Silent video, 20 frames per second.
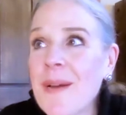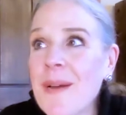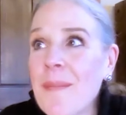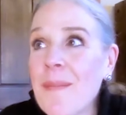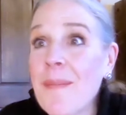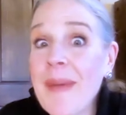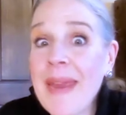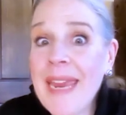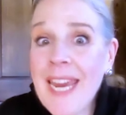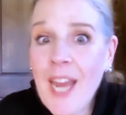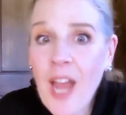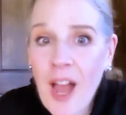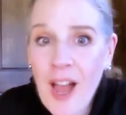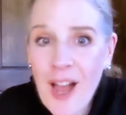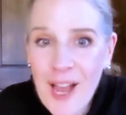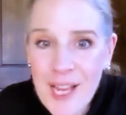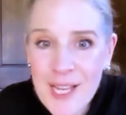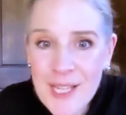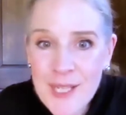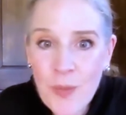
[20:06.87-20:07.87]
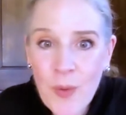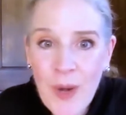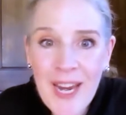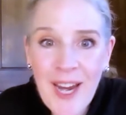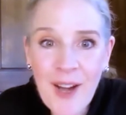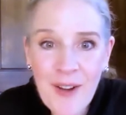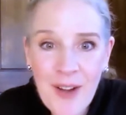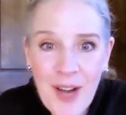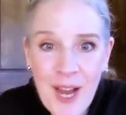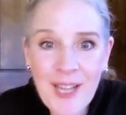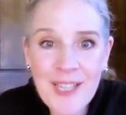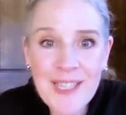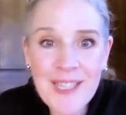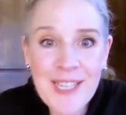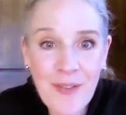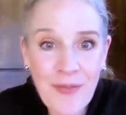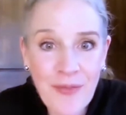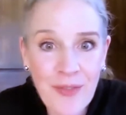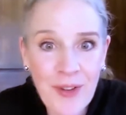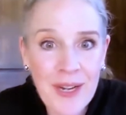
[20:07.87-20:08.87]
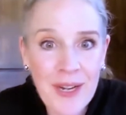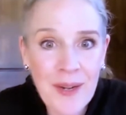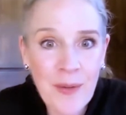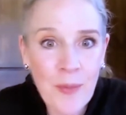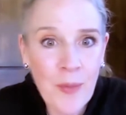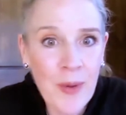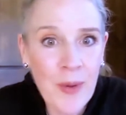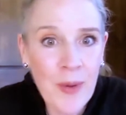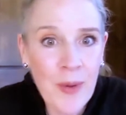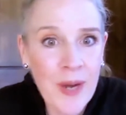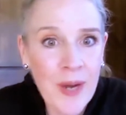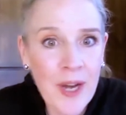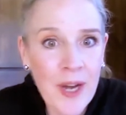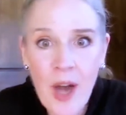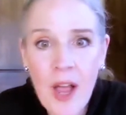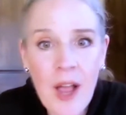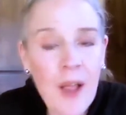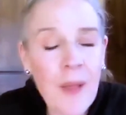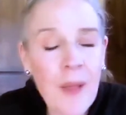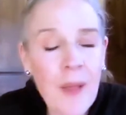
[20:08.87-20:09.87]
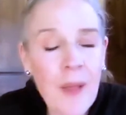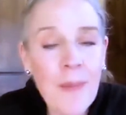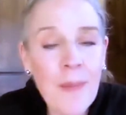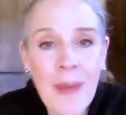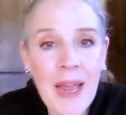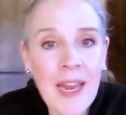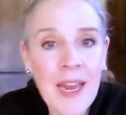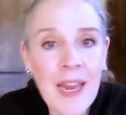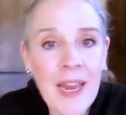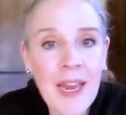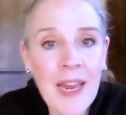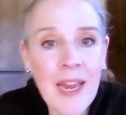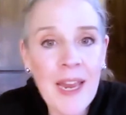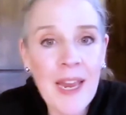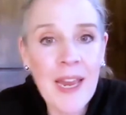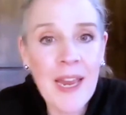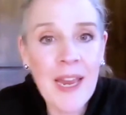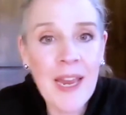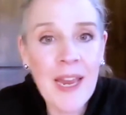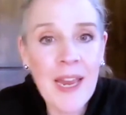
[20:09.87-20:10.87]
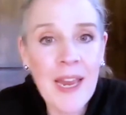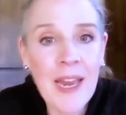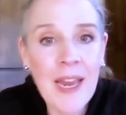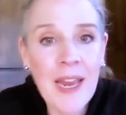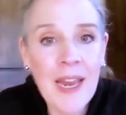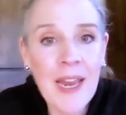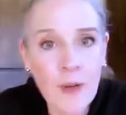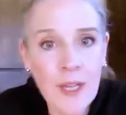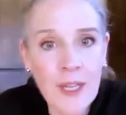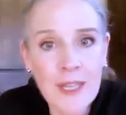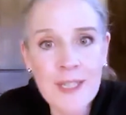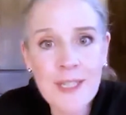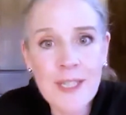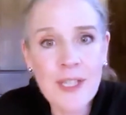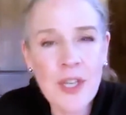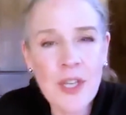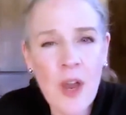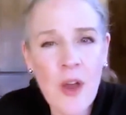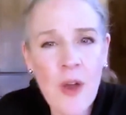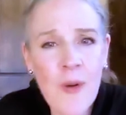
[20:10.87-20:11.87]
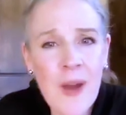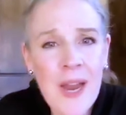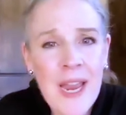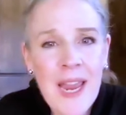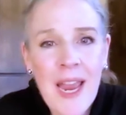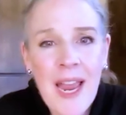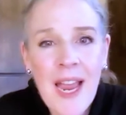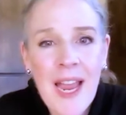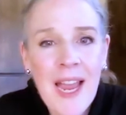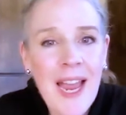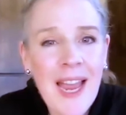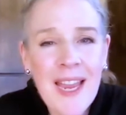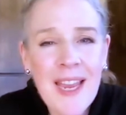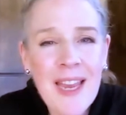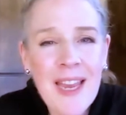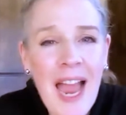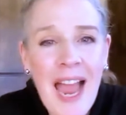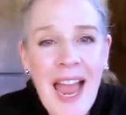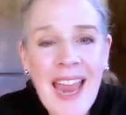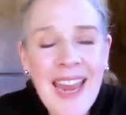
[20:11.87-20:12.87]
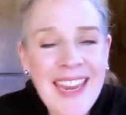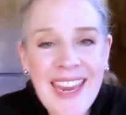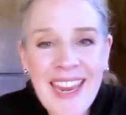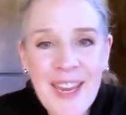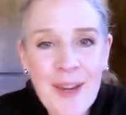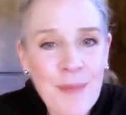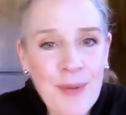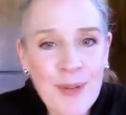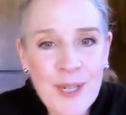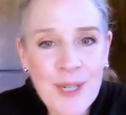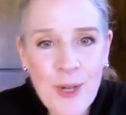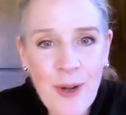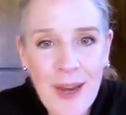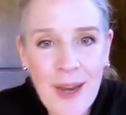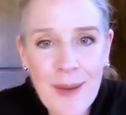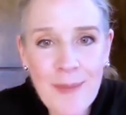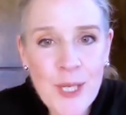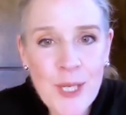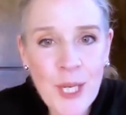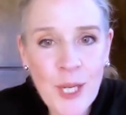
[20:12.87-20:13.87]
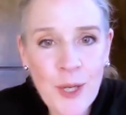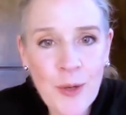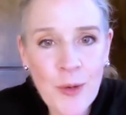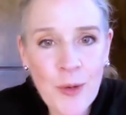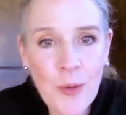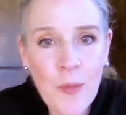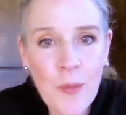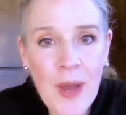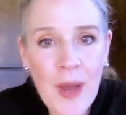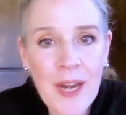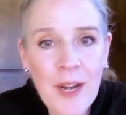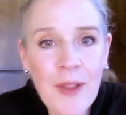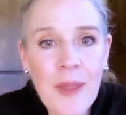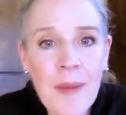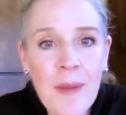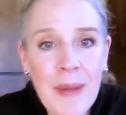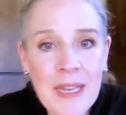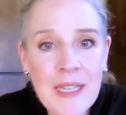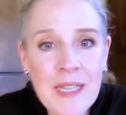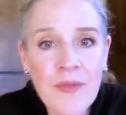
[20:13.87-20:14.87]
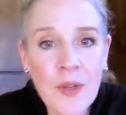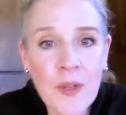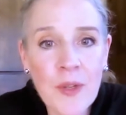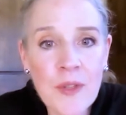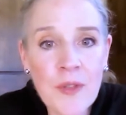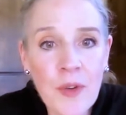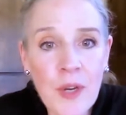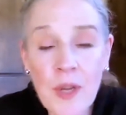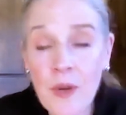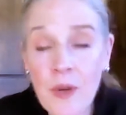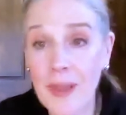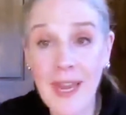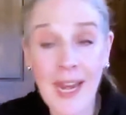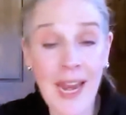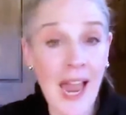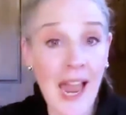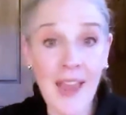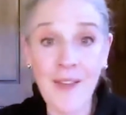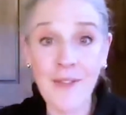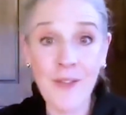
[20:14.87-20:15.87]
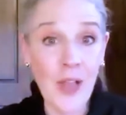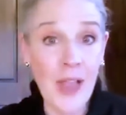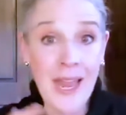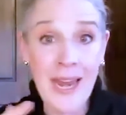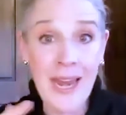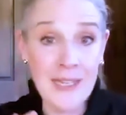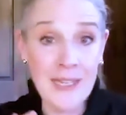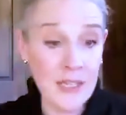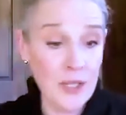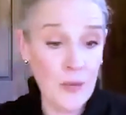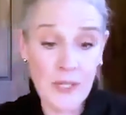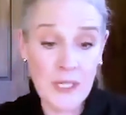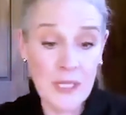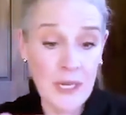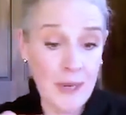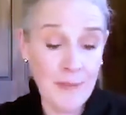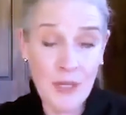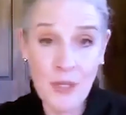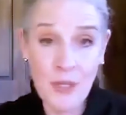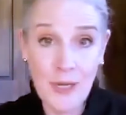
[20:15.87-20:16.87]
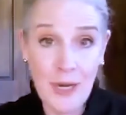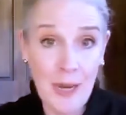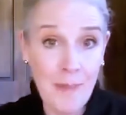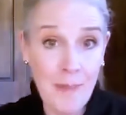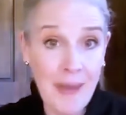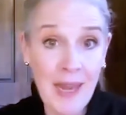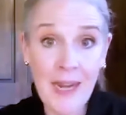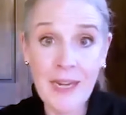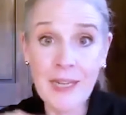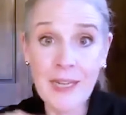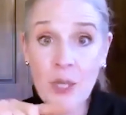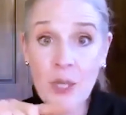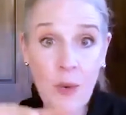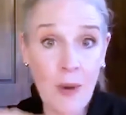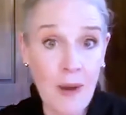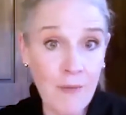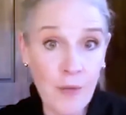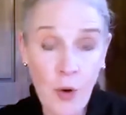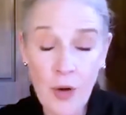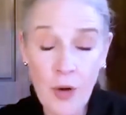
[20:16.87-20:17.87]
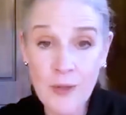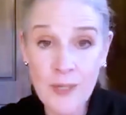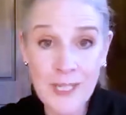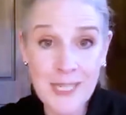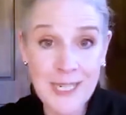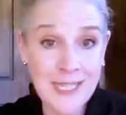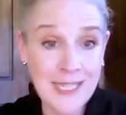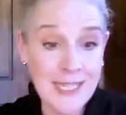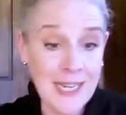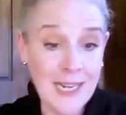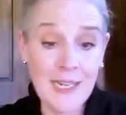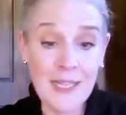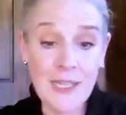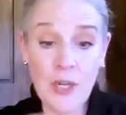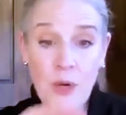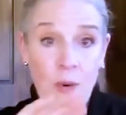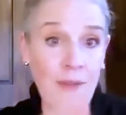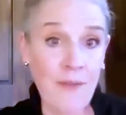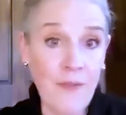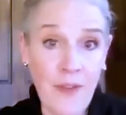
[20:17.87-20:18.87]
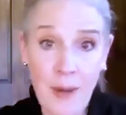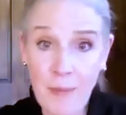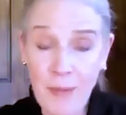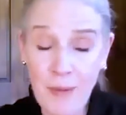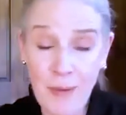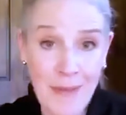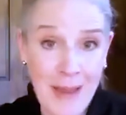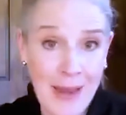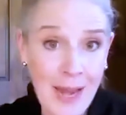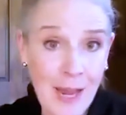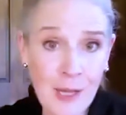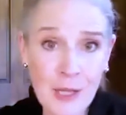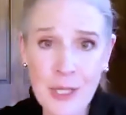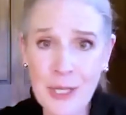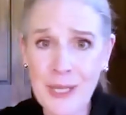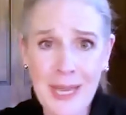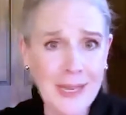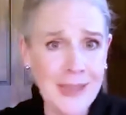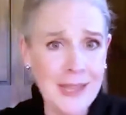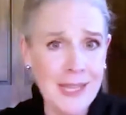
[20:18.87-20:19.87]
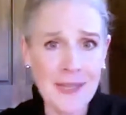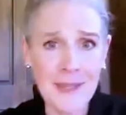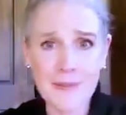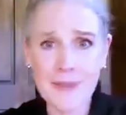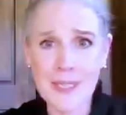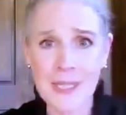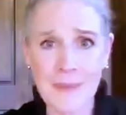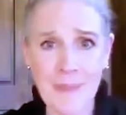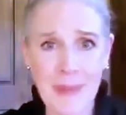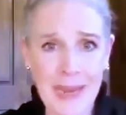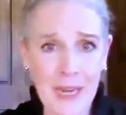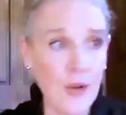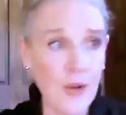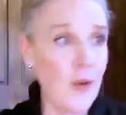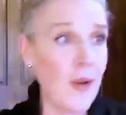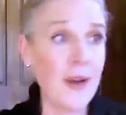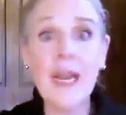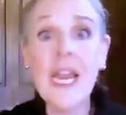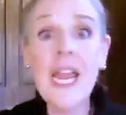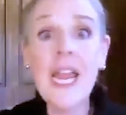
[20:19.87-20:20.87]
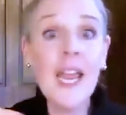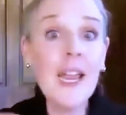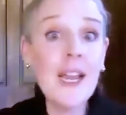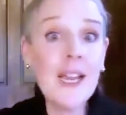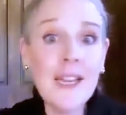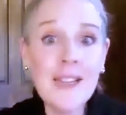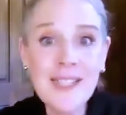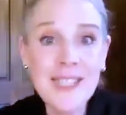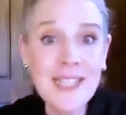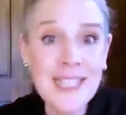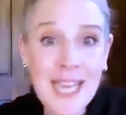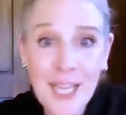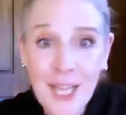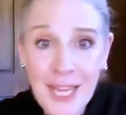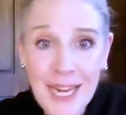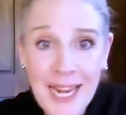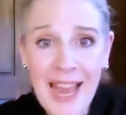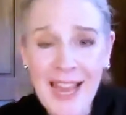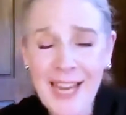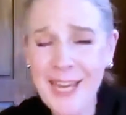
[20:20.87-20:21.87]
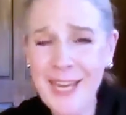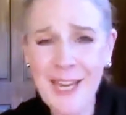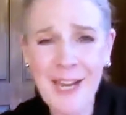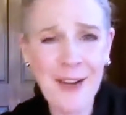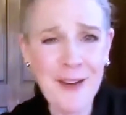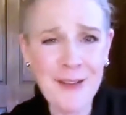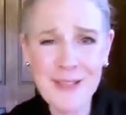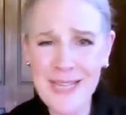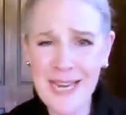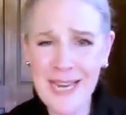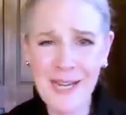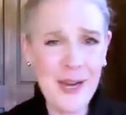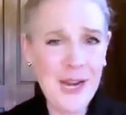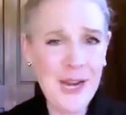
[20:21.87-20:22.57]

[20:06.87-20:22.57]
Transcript: because we are all different, we're all bio-individual. So I can't prescribe to you what are the best foods for you. Like I have clients who are type two diabetics, who have Crohn's disease, who have fibromyalgia, like the spec, who are celiac, you know, like